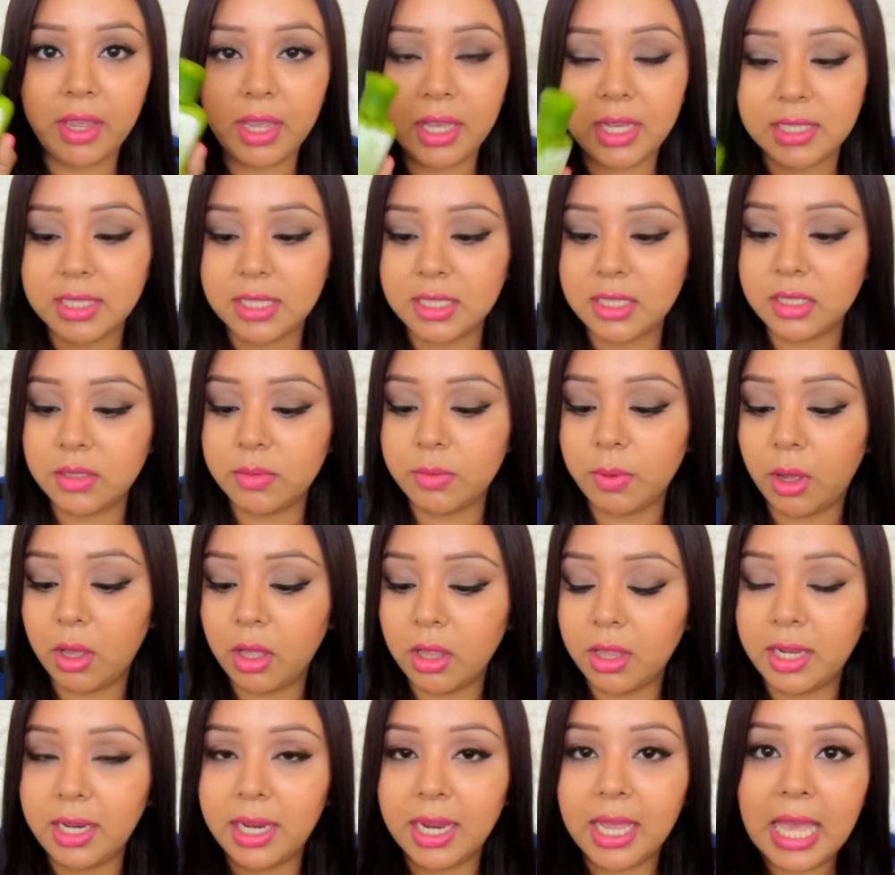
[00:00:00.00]
it because it's
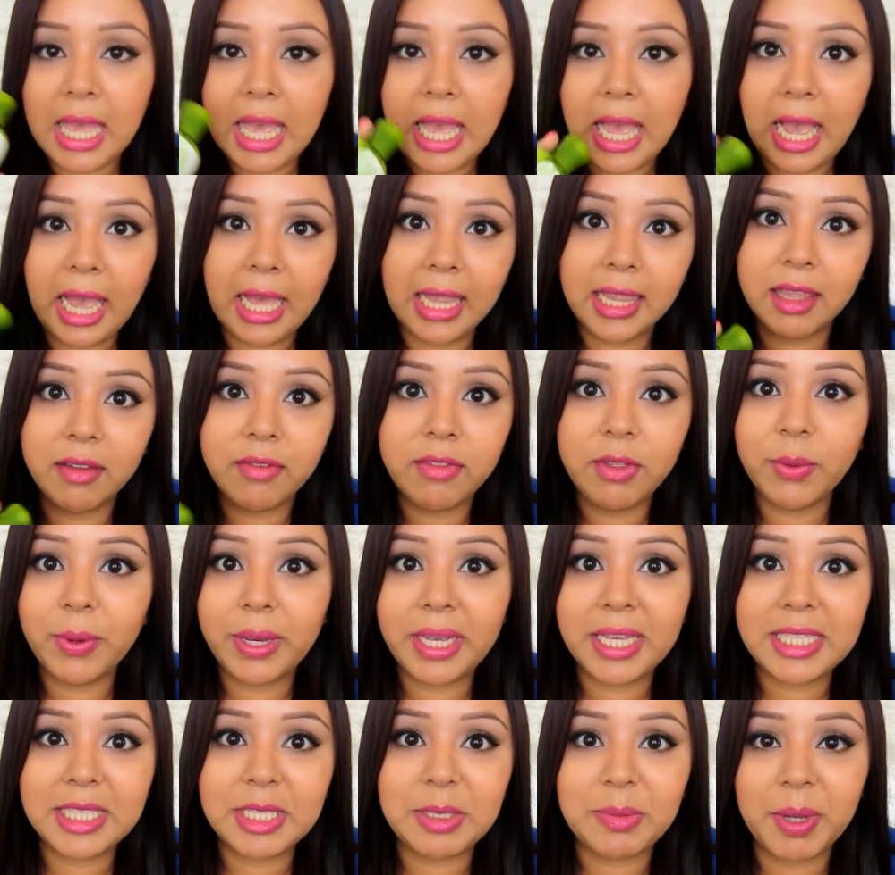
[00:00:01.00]
small and I love the
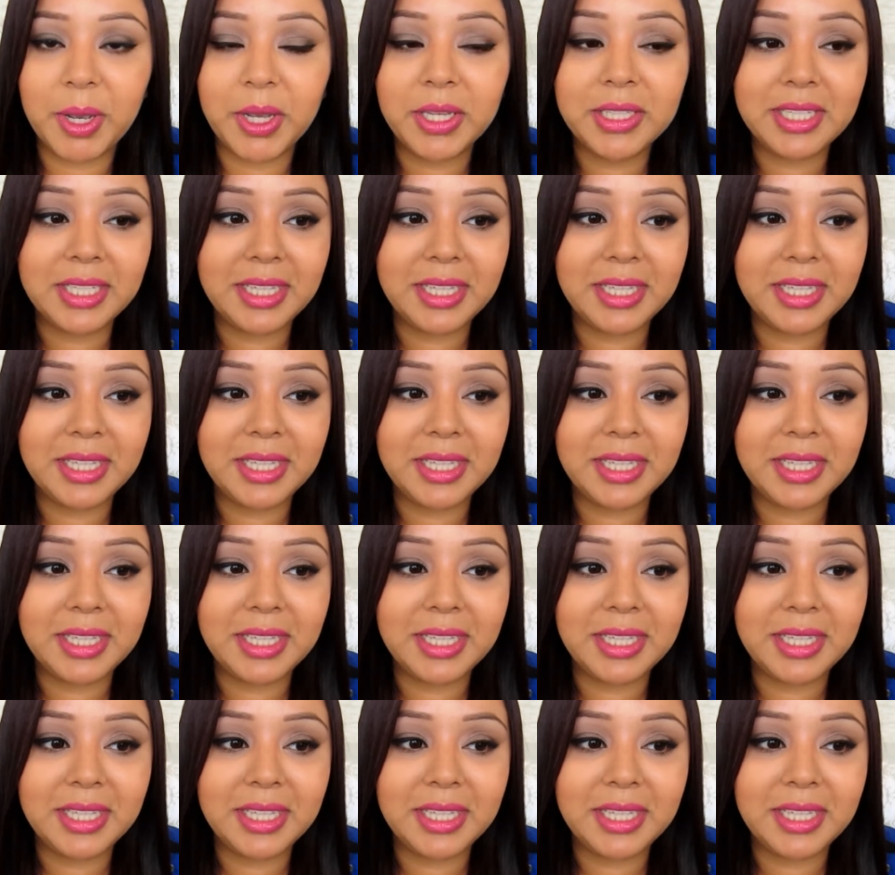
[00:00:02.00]
way it smells.